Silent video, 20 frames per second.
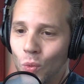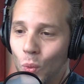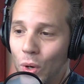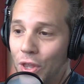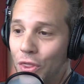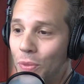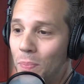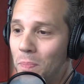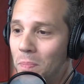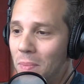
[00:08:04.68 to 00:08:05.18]

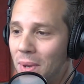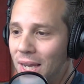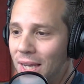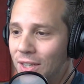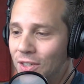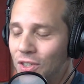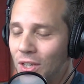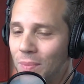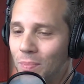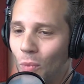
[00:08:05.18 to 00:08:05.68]
with
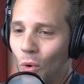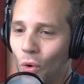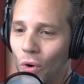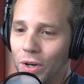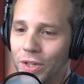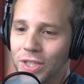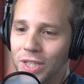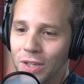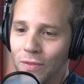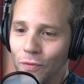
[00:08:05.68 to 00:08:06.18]
Miz and
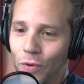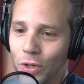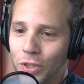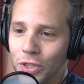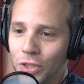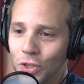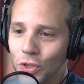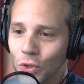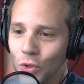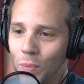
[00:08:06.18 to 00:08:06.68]
Morrison
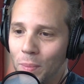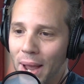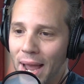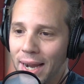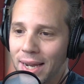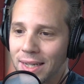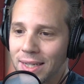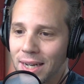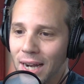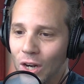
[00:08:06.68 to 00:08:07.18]
versus Drew
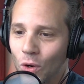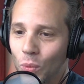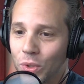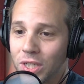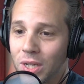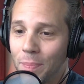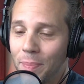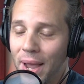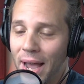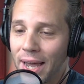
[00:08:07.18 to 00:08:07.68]
McIntyre
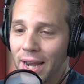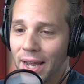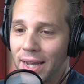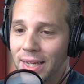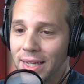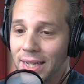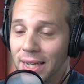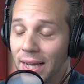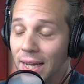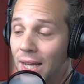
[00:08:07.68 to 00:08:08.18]
was a bad
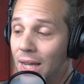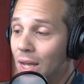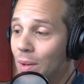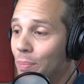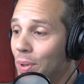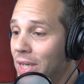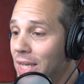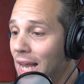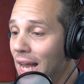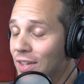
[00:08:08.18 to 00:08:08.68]
idea.
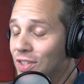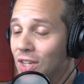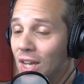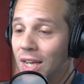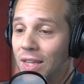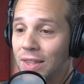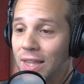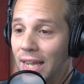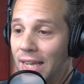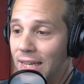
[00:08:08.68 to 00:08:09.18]
But yes,
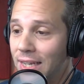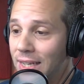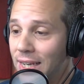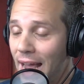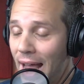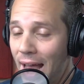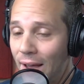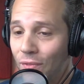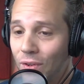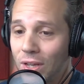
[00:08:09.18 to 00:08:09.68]
they
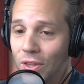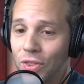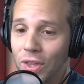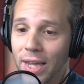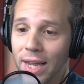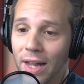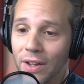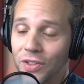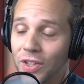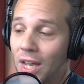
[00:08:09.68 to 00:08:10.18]
didn't have
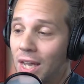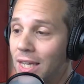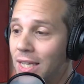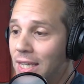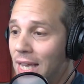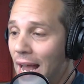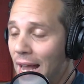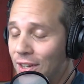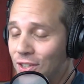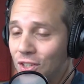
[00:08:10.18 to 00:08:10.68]
anything else.
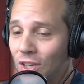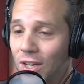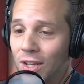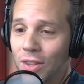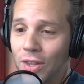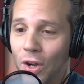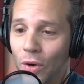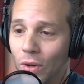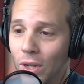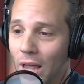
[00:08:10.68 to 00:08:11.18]
Yes,
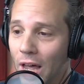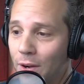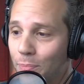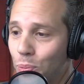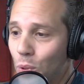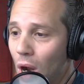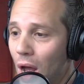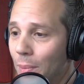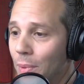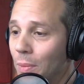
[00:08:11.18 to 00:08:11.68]
there are a lot
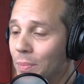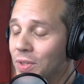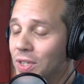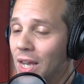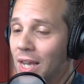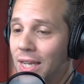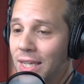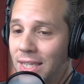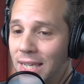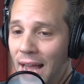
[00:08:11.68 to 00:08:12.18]
of
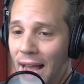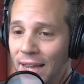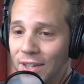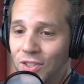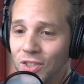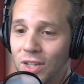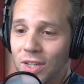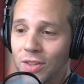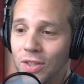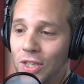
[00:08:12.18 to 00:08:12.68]
problems.
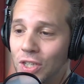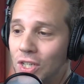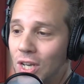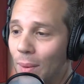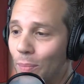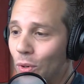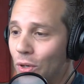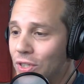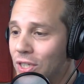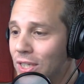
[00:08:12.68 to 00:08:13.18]
Yes, this
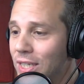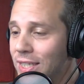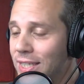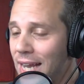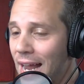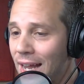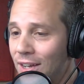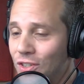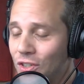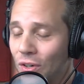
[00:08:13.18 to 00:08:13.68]
number is a
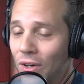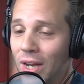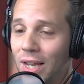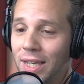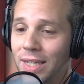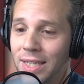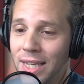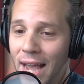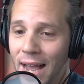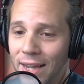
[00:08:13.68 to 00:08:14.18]
disaster.
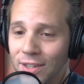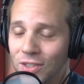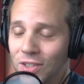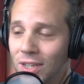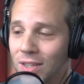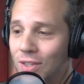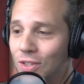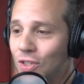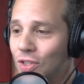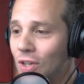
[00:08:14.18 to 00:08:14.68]

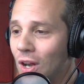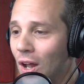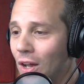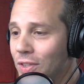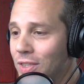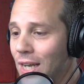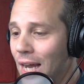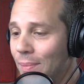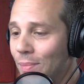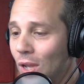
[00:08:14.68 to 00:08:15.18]
Yes, this is an
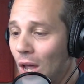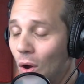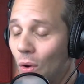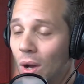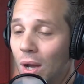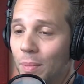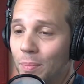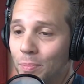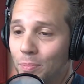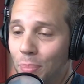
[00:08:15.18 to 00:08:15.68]
all time
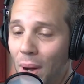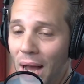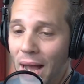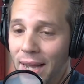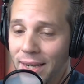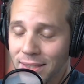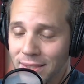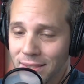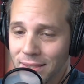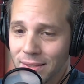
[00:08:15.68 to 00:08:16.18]
low.
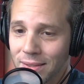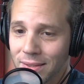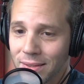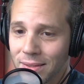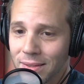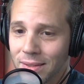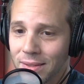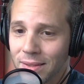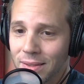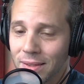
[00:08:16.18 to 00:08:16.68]
But
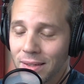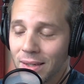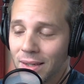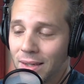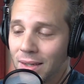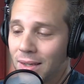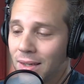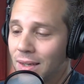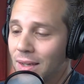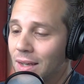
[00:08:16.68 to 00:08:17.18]

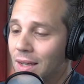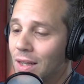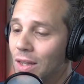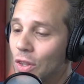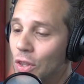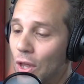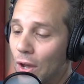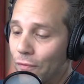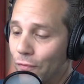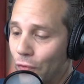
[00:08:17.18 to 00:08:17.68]
but
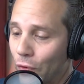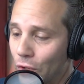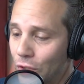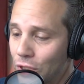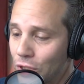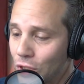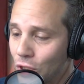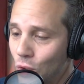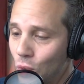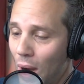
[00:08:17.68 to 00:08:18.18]
the
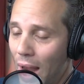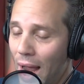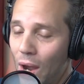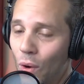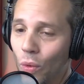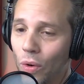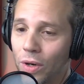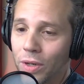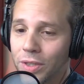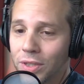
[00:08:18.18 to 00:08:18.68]
first two
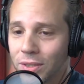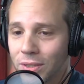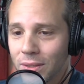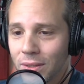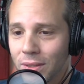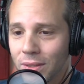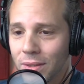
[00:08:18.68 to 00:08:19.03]
hours,